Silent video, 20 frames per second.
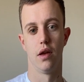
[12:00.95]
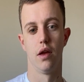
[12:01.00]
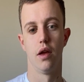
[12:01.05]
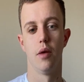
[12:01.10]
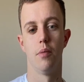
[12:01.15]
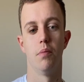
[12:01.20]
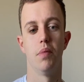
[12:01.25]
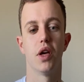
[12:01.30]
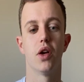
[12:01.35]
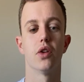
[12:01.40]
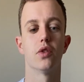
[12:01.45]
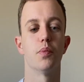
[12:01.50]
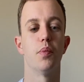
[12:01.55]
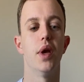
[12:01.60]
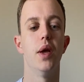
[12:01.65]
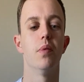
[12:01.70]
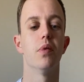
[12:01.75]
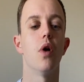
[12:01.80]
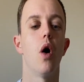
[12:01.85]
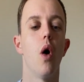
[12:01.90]
Because
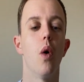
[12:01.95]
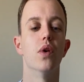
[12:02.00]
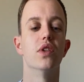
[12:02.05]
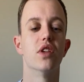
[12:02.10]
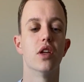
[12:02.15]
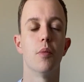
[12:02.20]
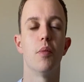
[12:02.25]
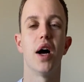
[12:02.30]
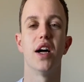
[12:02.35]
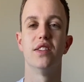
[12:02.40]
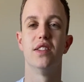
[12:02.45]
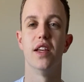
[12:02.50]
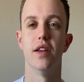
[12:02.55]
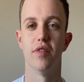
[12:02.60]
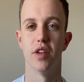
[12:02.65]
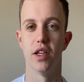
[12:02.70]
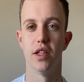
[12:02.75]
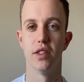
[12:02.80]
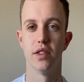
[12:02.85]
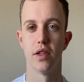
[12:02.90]
people are always going to buy
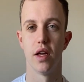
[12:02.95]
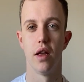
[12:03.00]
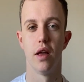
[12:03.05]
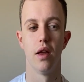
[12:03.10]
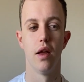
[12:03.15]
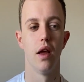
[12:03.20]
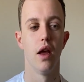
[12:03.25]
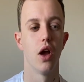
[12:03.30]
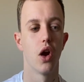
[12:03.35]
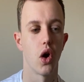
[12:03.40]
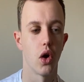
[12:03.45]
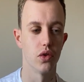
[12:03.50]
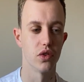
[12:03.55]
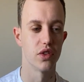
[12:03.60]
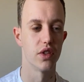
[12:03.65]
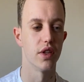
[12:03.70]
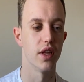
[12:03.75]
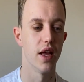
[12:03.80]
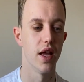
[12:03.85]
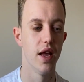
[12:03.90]
TVs.
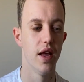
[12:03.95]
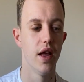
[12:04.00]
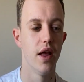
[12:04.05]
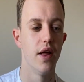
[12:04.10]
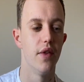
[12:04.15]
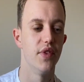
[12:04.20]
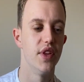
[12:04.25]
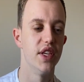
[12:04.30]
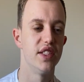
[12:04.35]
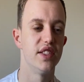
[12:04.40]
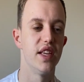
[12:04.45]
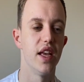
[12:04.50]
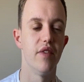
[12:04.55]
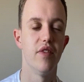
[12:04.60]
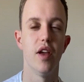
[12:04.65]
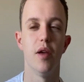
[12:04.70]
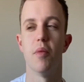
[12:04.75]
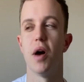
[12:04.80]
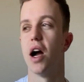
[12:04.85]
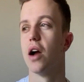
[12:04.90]
Constantly. This TV
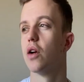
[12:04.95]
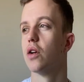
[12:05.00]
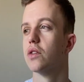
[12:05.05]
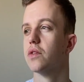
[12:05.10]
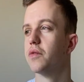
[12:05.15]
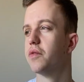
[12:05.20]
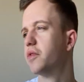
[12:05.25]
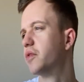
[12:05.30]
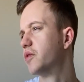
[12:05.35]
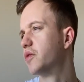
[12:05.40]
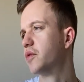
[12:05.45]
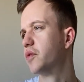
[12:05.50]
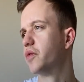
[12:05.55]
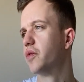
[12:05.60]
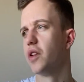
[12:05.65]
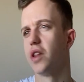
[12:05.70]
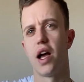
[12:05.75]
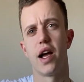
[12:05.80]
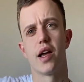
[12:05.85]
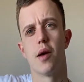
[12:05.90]
might have gone for
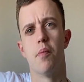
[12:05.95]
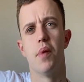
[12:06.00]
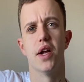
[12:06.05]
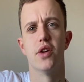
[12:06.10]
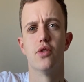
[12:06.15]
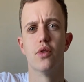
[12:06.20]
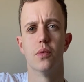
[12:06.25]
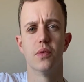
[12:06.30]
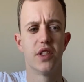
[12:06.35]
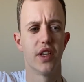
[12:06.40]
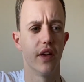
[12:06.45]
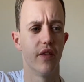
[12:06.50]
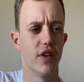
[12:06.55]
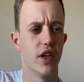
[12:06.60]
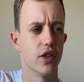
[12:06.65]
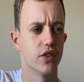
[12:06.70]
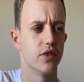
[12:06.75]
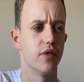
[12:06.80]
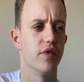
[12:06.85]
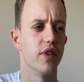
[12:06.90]
like a bedroom TV or
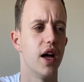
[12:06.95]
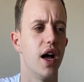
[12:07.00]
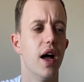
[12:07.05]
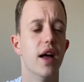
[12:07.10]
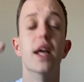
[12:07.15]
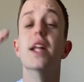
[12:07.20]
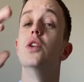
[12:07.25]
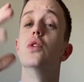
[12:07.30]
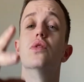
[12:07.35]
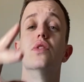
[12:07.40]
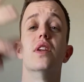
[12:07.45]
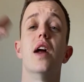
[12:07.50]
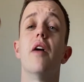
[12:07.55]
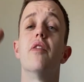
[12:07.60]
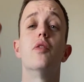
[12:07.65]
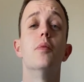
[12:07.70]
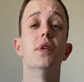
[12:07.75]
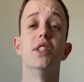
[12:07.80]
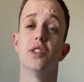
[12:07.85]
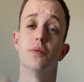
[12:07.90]
something like that. It doesn't have to
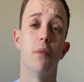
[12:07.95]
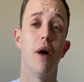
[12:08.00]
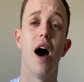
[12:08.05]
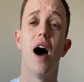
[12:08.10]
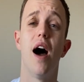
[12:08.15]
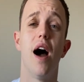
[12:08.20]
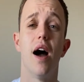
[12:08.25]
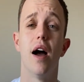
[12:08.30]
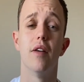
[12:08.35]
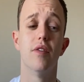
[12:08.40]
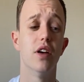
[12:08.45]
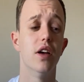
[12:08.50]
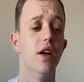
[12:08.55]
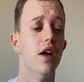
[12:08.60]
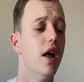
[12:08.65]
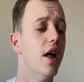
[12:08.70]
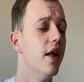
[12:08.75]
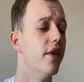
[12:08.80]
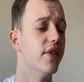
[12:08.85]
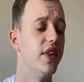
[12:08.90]
be smart either.
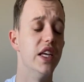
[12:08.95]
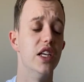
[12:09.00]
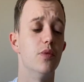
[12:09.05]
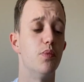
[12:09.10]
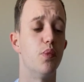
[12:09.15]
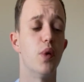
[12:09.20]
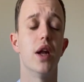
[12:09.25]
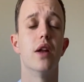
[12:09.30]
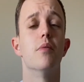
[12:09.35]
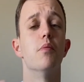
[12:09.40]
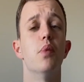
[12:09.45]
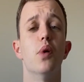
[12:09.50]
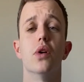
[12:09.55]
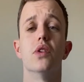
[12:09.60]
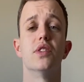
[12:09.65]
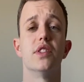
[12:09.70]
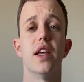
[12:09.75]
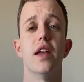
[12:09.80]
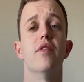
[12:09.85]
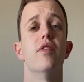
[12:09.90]
These bread and
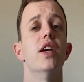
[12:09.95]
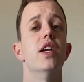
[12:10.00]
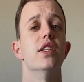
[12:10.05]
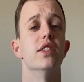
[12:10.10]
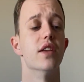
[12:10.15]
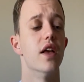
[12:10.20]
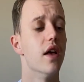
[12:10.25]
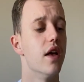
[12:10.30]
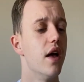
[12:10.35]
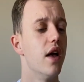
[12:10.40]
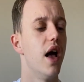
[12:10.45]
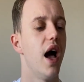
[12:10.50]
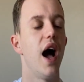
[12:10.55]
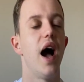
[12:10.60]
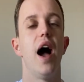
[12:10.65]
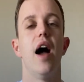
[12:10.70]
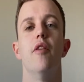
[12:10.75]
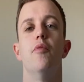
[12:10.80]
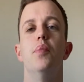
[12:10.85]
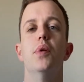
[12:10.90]
butter TVs.
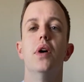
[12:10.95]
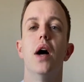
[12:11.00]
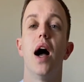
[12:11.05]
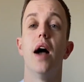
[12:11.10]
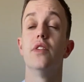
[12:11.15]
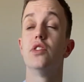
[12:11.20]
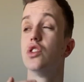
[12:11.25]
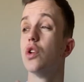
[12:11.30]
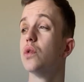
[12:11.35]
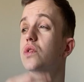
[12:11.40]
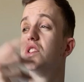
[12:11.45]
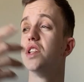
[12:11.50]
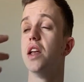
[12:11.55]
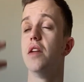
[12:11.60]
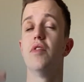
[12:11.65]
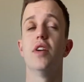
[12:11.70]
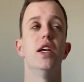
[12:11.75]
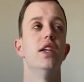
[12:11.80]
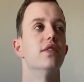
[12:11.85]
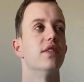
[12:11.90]
I've sold
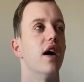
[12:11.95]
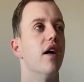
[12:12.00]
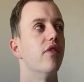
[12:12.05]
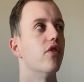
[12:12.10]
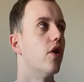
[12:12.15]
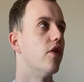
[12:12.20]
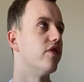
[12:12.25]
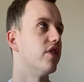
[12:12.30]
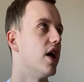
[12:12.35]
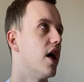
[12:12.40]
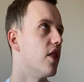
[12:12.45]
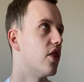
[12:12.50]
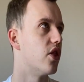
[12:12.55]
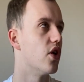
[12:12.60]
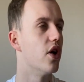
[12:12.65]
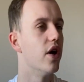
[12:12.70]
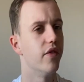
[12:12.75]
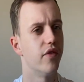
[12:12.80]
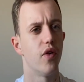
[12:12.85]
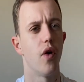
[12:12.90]
TVs that I've got for like
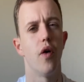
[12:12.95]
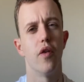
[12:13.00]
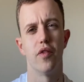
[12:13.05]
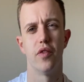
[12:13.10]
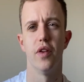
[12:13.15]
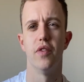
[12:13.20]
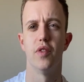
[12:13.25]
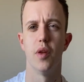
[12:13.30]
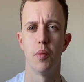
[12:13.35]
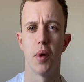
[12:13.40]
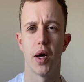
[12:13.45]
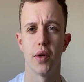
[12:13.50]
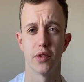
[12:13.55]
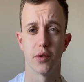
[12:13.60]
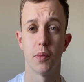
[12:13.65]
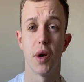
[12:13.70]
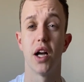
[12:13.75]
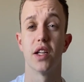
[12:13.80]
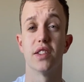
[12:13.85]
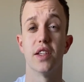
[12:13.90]
30, 40, £50
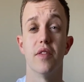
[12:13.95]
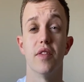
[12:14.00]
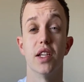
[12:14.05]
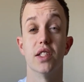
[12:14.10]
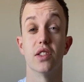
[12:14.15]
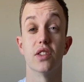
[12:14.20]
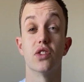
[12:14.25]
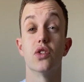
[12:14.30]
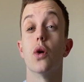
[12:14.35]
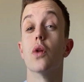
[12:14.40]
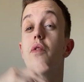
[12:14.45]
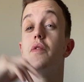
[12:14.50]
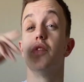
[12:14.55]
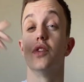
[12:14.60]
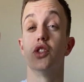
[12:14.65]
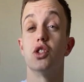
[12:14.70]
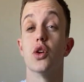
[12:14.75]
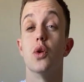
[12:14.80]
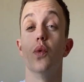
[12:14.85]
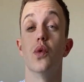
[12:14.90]
smart TVs and sold them for
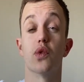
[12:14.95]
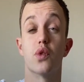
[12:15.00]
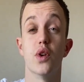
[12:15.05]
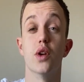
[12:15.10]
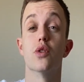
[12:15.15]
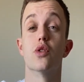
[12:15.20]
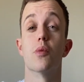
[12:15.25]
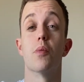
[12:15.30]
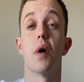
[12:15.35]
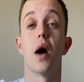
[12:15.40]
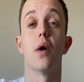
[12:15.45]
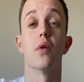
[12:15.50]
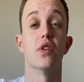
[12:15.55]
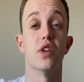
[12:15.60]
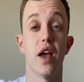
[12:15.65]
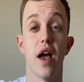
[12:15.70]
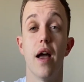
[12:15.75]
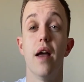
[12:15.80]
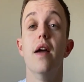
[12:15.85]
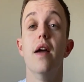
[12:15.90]
£200-300.
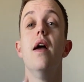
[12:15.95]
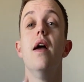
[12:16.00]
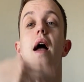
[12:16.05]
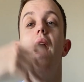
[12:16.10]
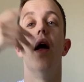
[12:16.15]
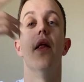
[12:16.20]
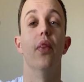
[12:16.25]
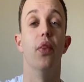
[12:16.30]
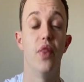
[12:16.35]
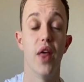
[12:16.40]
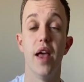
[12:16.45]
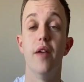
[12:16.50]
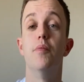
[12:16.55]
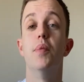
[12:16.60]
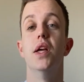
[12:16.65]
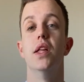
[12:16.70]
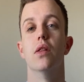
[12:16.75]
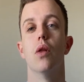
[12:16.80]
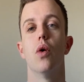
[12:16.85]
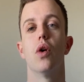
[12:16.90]
Yeah, they've
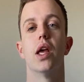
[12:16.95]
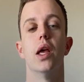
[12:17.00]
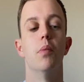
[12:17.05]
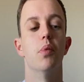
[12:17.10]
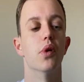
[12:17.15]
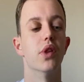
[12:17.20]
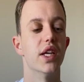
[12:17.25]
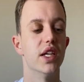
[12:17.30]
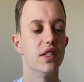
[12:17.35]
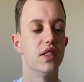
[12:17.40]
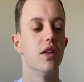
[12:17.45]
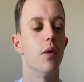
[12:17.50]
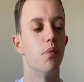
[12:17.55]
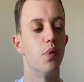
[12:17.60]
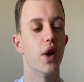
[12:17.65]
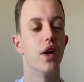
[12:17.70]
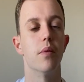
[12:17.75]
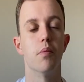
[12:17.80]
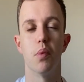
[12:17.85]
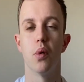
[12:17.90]
been lucky, but these are the bread
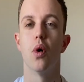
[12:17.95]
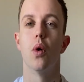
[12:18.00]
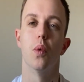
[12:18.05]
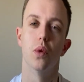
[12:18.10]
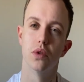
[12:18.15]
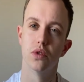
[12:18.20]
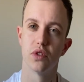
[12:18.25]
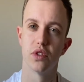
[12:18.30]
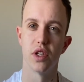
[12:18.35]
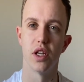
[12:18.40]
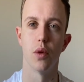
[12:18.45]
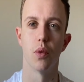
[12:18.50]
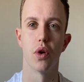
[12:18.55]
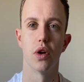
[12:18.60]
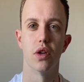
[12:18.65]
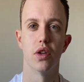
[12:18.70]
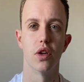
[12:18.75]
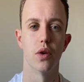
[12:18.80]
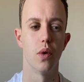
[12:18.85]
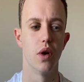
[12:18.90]
and butter ones that you want
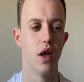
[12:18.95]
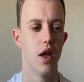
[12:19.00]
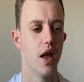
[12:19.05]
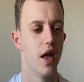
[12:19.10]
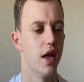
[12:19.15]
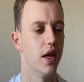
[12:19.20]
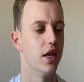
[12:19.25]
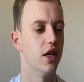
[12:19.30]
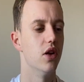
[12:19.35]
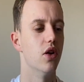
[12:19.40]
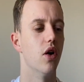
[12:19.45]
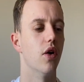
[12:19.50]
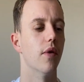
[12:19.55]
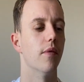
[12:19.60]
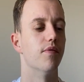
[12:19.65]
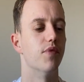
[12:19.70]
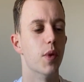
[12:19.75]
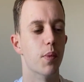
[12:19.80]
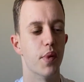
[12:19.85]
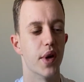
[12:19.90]
to do. You know,
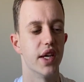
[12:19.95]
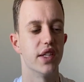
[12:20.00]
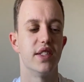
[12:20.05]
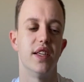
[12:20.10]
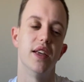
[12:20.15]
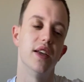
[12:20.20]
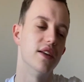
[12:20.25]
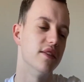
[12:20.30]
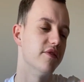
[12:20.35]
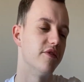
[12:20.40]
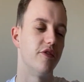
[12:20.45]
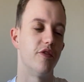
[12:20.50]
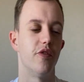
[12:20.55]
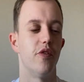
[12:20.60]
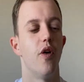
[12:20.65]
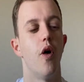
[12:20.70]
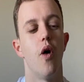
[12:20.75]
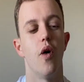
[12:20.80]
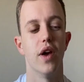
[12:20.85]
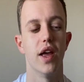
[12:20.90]
the basic
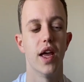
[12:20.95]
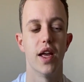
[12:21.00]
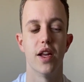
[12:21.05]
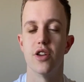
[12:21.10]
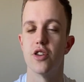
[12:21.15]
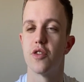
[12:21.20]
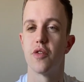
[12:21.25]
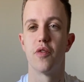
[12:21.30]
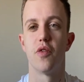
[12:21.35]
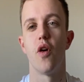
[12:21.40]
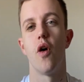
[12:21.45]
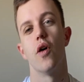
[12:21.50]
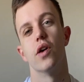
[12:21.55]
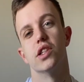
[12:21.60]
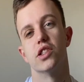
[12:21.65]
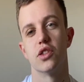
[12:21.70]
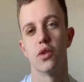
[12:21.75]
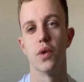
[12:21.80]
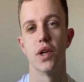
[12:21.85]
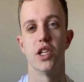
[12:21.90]
40-inch,
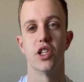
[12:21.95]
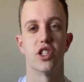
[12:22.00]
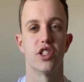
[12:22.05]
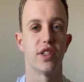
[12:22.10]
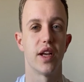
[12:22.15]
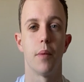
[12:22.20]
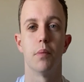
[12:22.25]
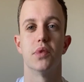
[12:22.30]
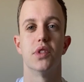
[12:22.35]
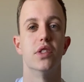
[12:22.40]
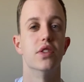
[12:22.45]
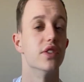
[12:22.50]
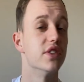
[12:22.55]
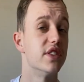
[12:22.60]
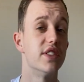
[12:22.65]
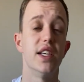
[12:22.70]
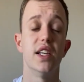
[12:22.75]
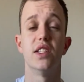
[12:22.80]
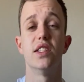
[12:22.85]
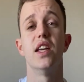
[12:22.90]
42-inch Samsungs.
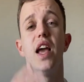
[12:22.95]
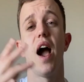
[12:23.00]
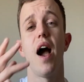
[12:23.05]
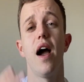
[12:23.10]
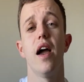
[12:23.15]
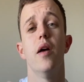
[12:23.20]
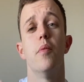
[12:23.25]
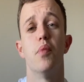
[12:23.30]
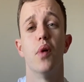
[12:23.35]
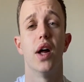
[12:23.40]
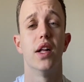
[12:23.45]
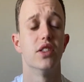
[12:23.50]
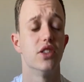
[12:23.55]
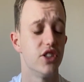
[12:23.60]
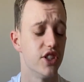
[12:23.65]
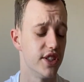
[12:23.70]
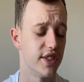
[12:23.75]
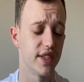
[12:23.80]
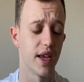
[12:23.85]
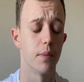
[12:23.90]
Stick to your higher brands, your
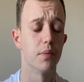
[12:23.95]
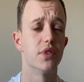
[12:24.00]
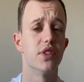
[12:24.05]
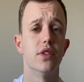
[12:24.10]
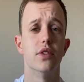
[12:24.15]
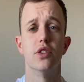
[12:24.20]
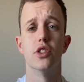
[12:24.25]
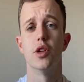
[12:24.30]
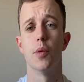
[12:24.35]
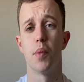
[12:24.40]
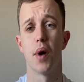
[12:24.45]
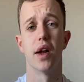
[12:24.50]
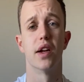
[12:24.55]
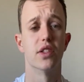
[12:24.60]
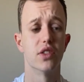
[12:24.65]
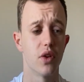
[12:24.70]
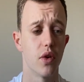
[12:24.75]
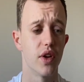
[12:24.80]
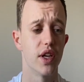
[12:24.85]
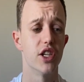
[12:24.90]
Samsungs, your
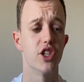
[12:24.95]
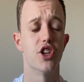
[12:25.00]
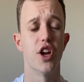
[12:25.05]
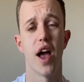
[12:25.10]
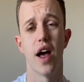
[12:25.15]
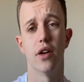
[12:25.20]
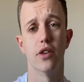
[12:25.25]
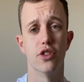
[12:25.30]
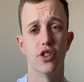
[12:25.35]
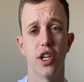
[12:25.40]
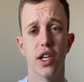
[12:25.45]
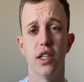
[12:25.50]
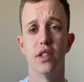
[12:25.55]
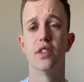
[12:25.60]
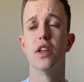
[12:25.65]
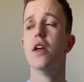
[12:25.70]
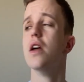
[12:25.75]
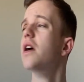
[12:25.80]
Panasonics, your LGs.